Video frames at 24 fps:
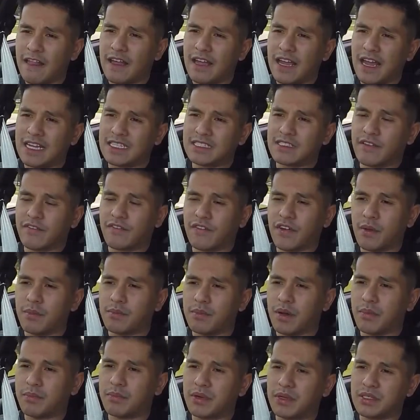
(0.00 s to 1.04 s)
It has the front
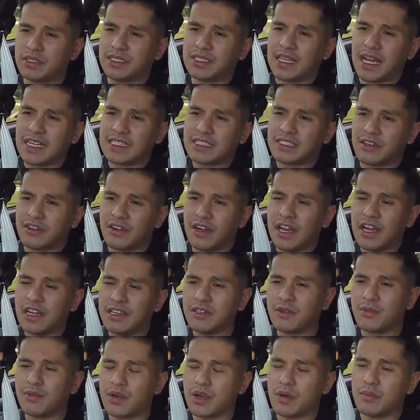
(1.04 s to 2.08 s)
bumper, side skirt, and
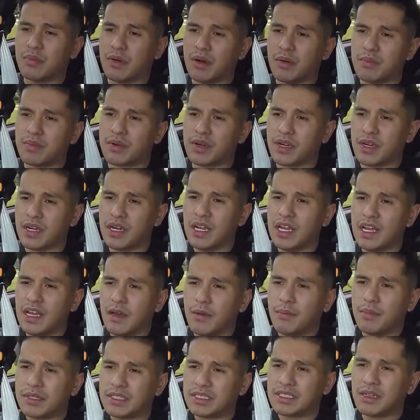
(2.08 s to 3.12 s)
the rear bumper,
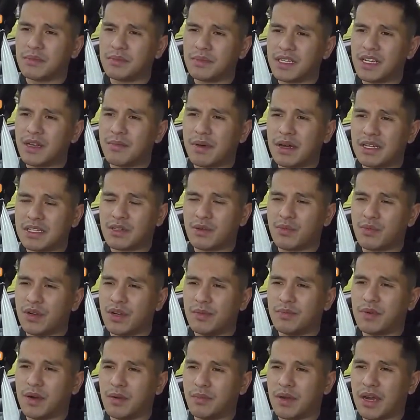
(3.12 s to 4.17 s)
but something about the
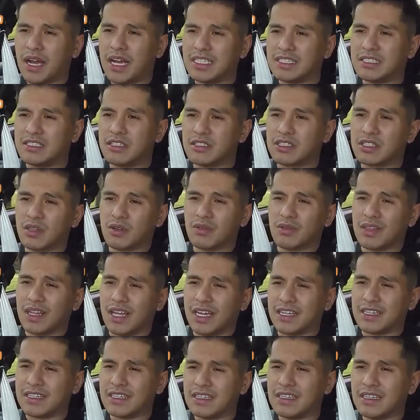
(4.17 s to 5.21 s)
rear bumper I just don't
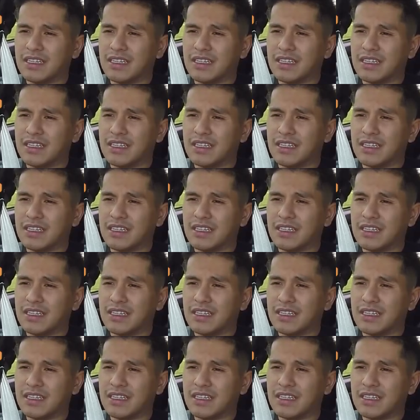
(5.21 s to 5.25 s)
like.